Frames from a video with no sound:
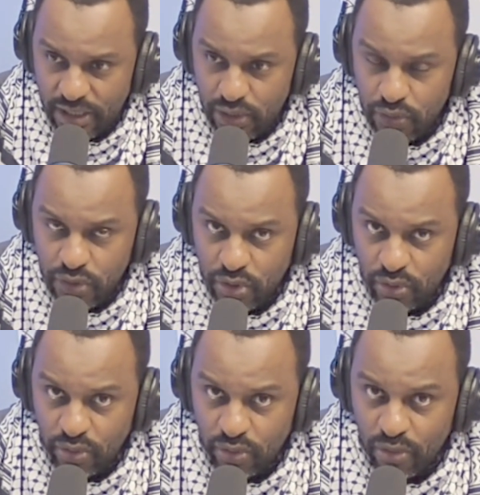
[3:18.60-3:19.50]

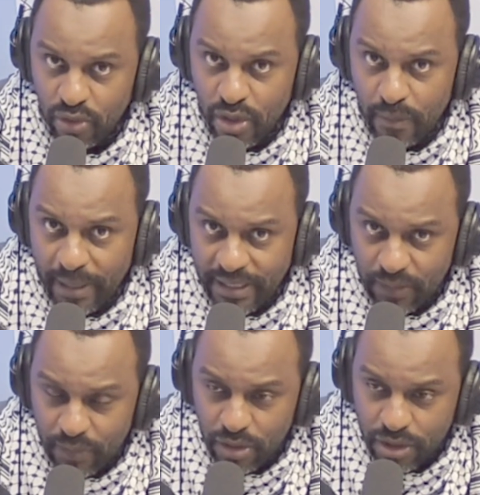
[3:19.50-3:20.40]
So, but
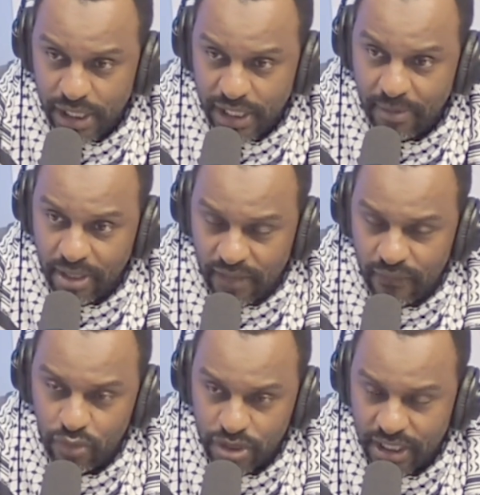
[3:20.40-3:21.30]
then when you think about,
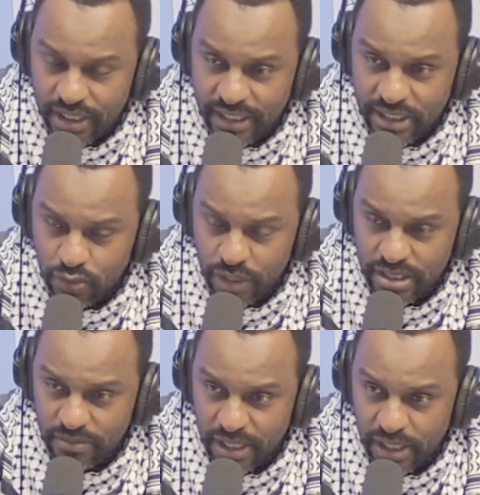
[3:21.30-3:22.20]
if you take that
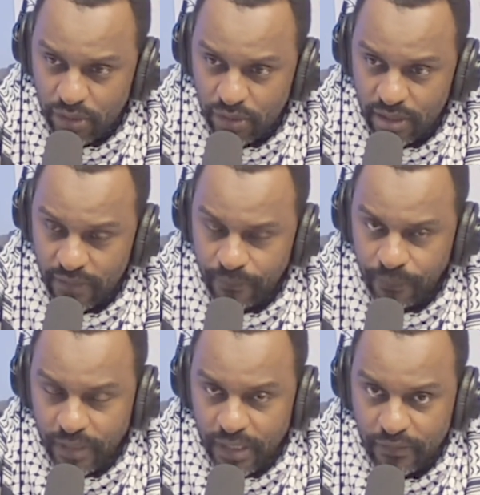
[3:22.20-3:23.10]
20 million,
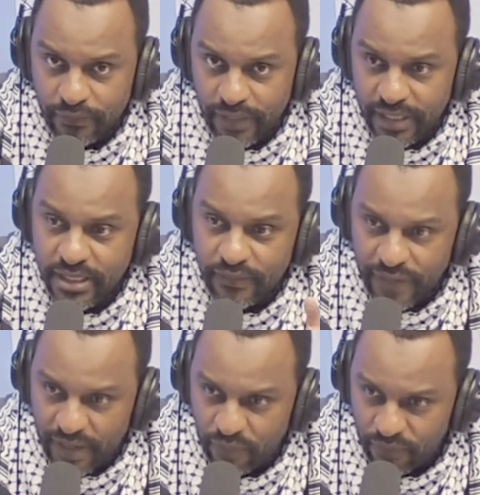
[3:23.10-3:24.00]
if let's say
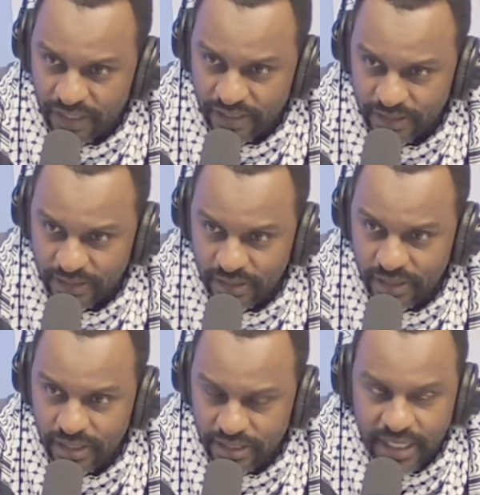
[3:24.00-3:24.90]
5 of us
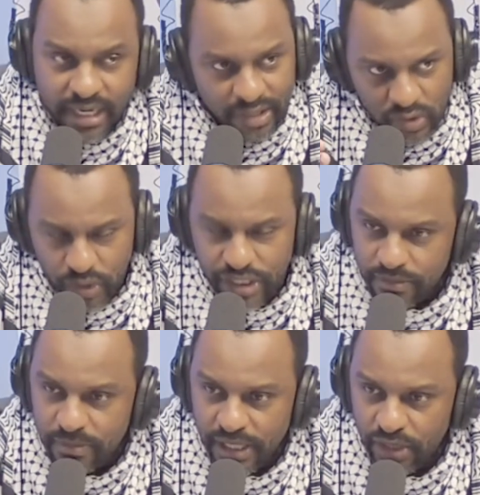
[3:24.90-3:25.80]
take our
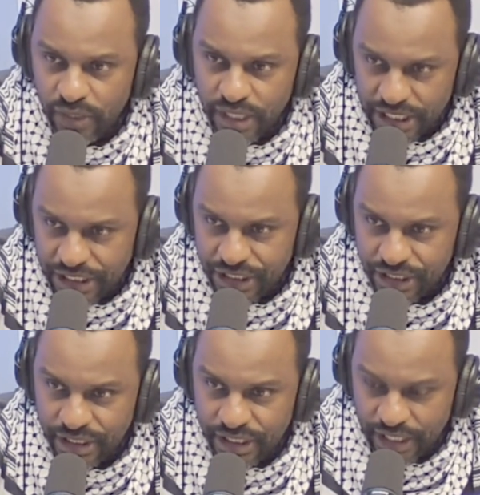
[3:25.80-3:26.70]
20 million each
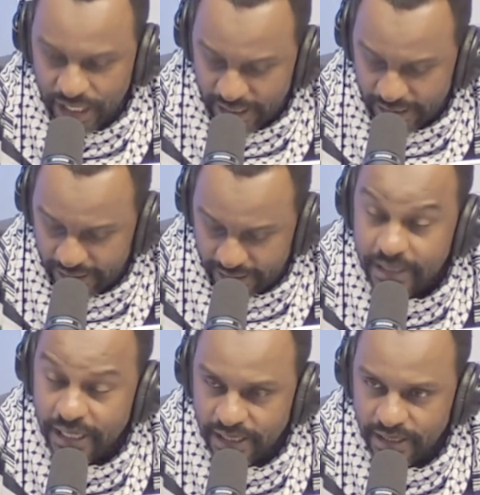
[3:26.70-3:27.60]
and
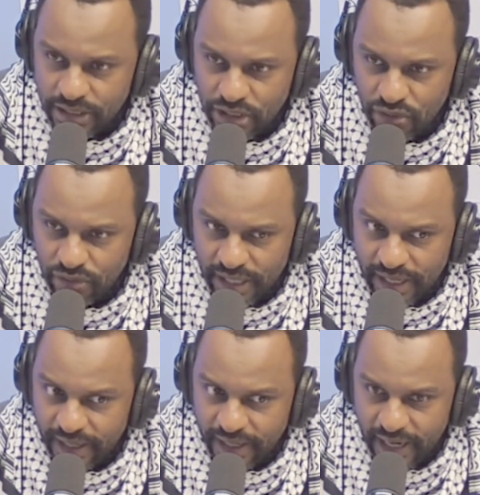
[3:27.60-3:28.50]
start,
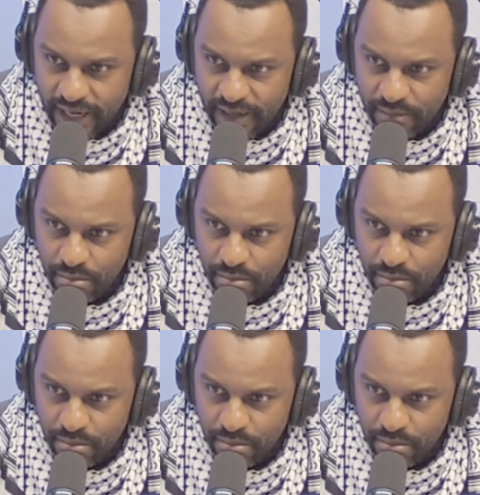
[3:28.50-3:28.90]
like a